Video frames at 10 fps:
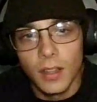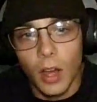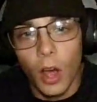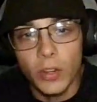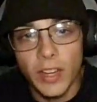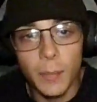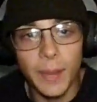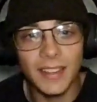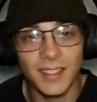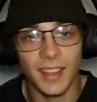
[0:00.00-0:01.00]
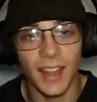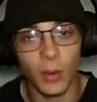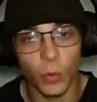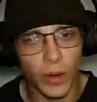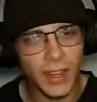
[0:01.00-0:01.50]
Oh, did he beat...
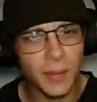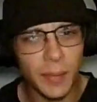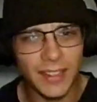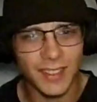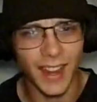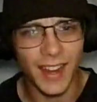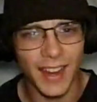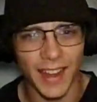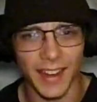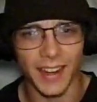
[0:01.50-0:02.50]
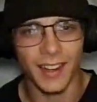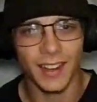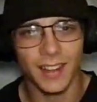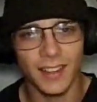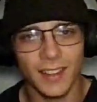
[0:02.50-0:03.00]
when did he beat Sandhagen?
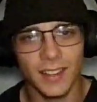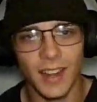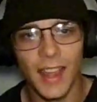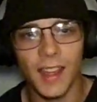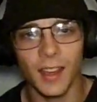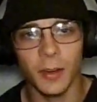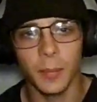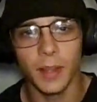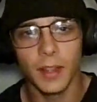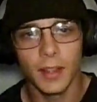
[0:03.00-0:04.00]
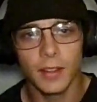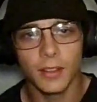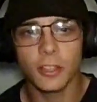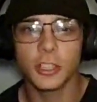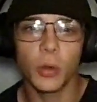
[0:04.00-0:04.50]
Damn.
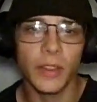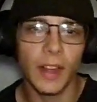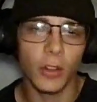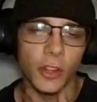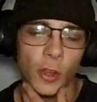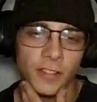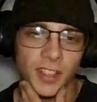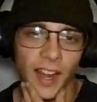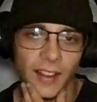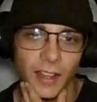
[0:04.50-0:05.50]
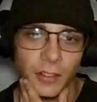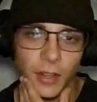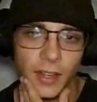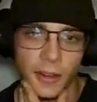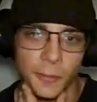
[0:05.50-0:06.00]
They're showing that on the UFC highlights
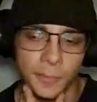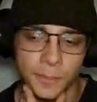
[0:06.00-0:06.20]
right now.